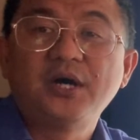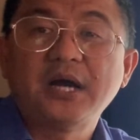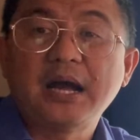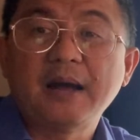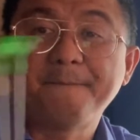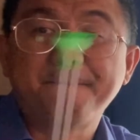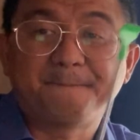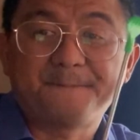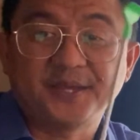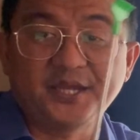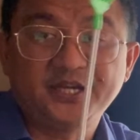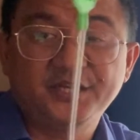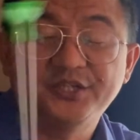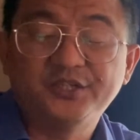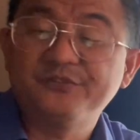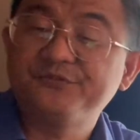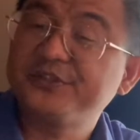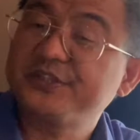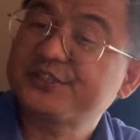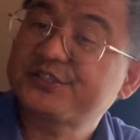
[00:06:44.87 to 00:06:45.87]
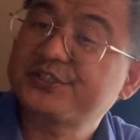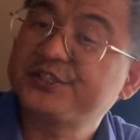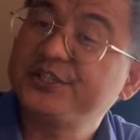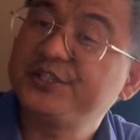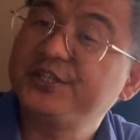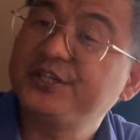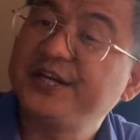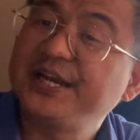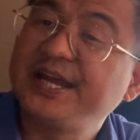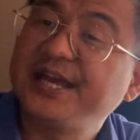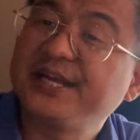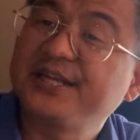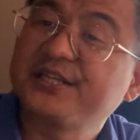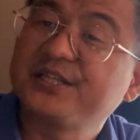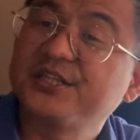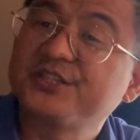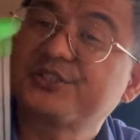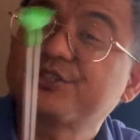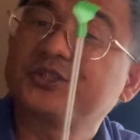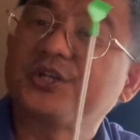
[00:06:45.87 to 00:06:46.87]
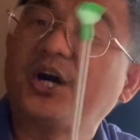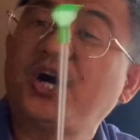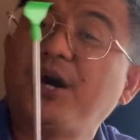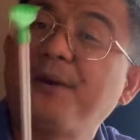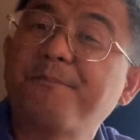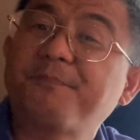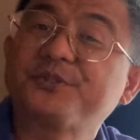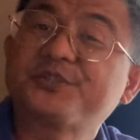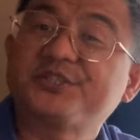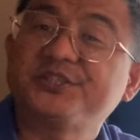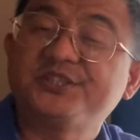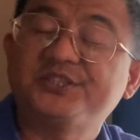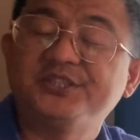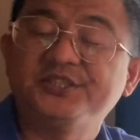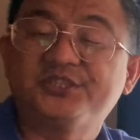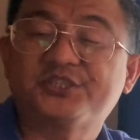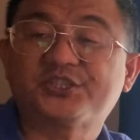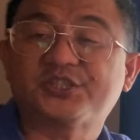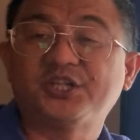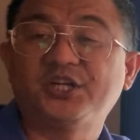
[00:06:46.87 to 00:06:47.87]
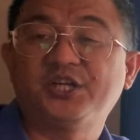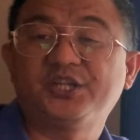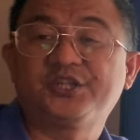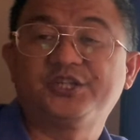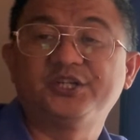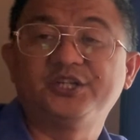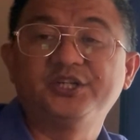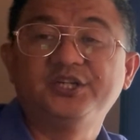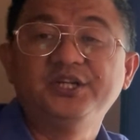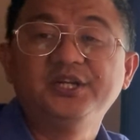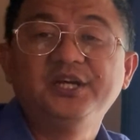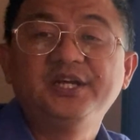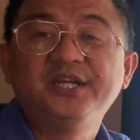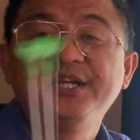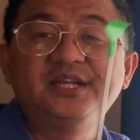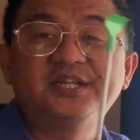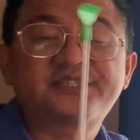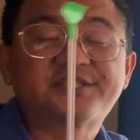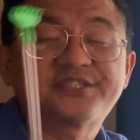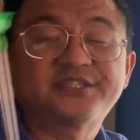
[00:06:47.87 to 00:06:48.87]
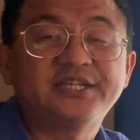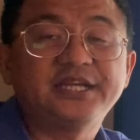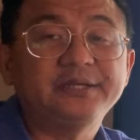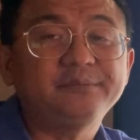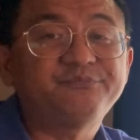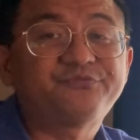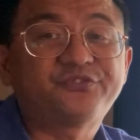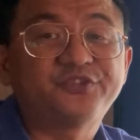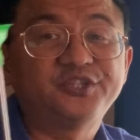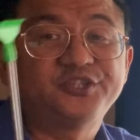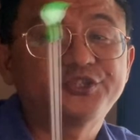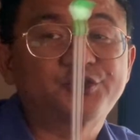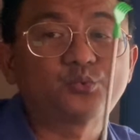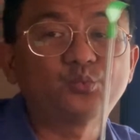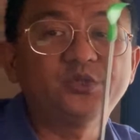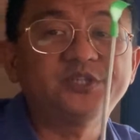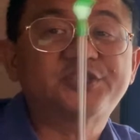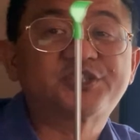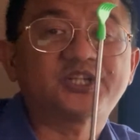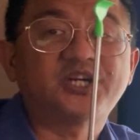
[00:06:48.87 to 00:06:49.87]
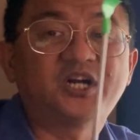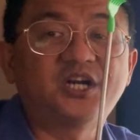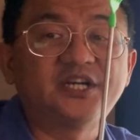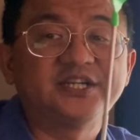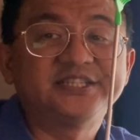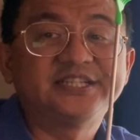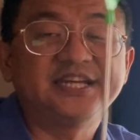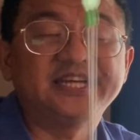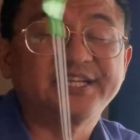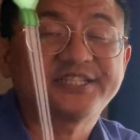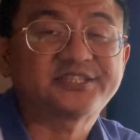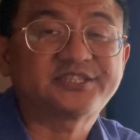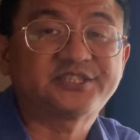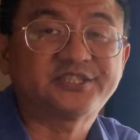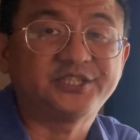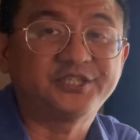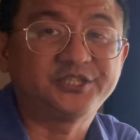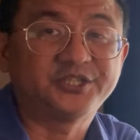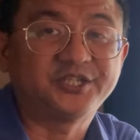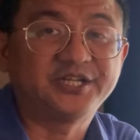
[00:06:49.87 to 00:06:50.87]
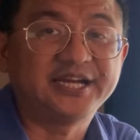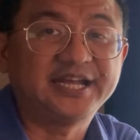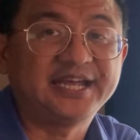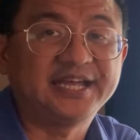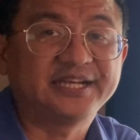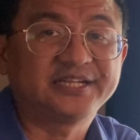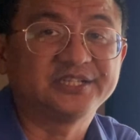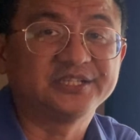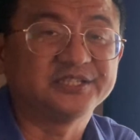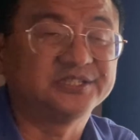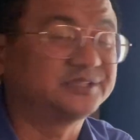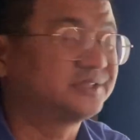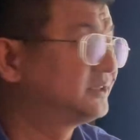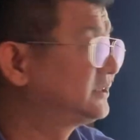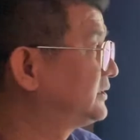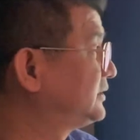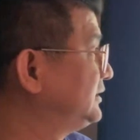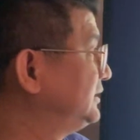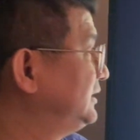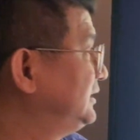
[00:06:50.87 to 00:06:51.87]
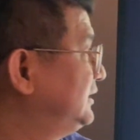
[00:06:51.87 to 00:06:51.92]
A pair of exterior angles opposite each other. Let's name first which are the exterior angles.